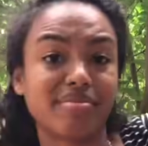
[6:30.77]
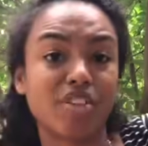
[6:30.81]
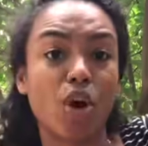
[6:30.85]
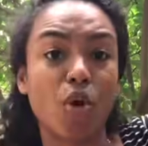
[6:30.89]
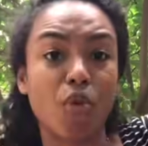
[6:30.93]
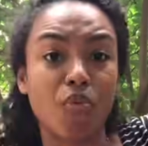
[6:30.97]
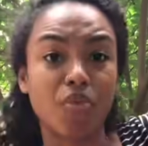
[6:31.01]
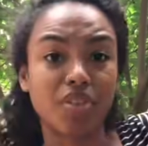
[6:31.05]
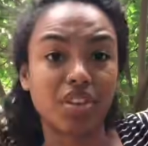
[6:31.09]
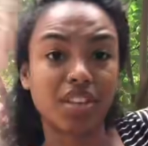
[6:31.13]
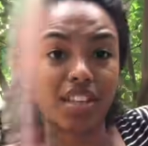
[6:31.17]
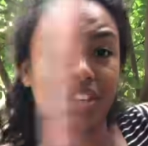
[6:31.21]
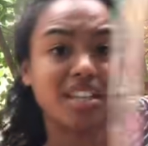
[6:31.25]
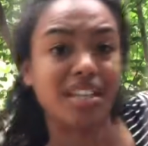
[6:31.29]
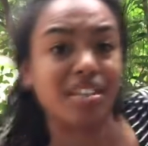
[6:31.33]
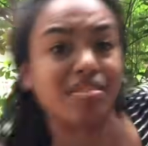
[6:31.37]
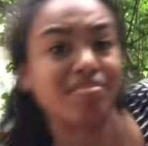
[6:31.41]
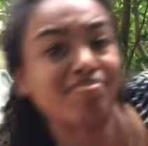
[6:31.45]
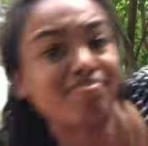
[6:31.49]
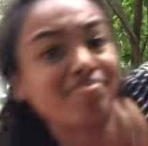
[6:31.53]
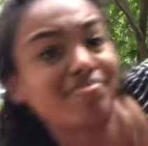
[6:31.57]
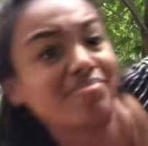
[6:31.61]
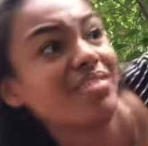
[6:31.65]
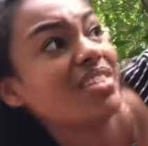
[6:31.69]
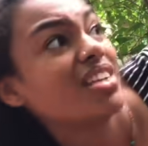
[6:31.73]
Hopefully
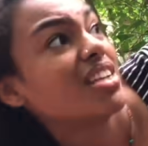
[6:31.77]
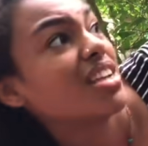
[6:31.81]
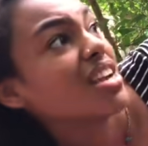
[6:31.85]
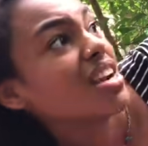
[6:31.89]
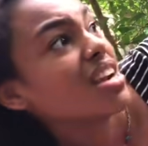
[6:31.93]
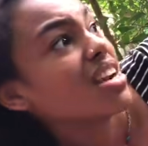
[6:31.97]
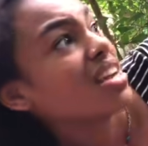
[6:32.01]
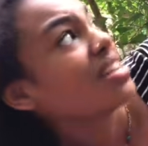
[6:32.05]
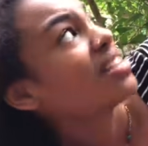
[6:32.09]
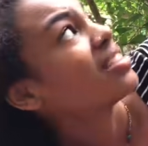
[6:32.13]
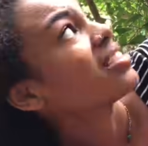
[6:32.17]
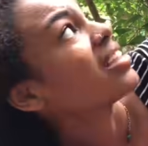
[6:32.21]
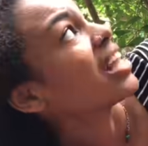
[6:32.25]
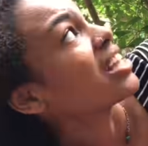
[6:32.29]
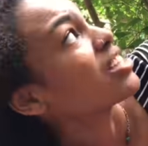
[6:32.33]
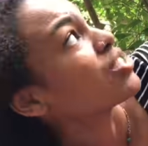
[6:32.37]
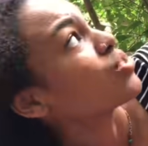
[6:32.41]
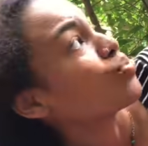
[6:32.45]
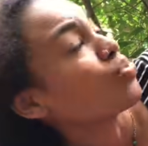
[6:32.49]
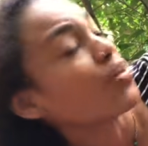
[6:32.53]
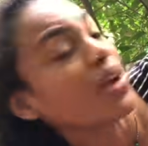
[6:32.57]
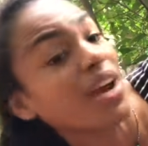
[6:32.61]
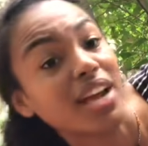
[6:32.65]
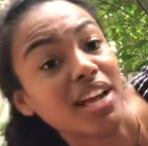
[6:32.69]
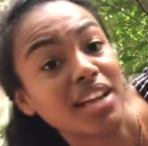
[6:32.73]
that's
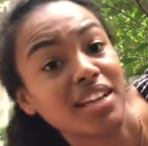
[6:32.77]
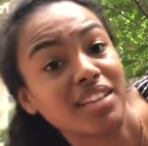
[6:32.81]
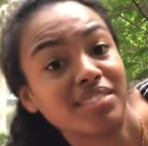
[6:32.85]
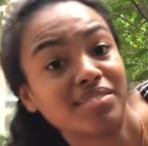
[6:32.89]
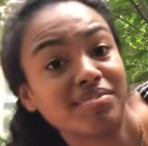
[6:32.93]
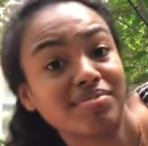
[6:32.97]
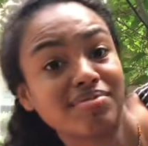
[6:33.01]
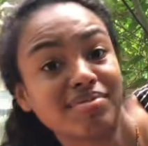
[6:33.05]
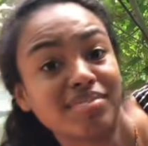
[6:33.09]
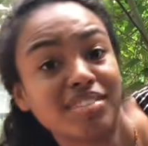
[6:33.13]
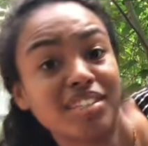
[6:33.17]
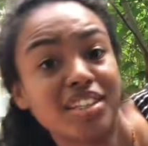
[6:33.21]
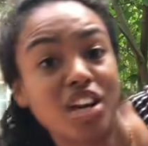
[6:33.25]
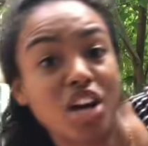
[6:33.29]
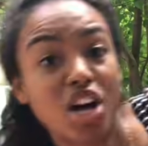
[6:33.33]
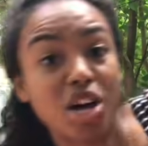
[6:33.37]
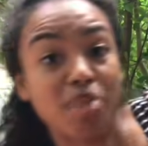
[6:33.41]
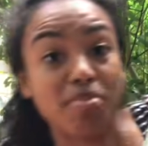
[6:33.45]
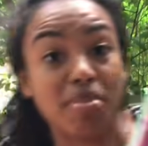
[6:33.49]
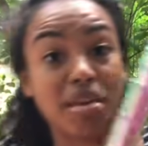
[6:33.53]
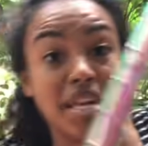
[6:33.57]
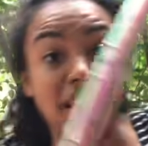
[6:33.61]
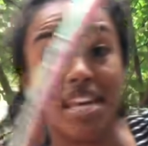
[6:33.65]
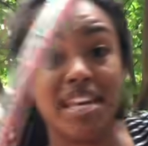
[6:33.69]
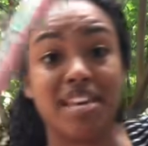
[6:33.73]
rain, not
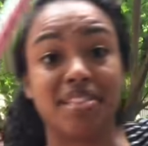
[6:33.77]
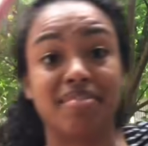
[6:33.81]
pee.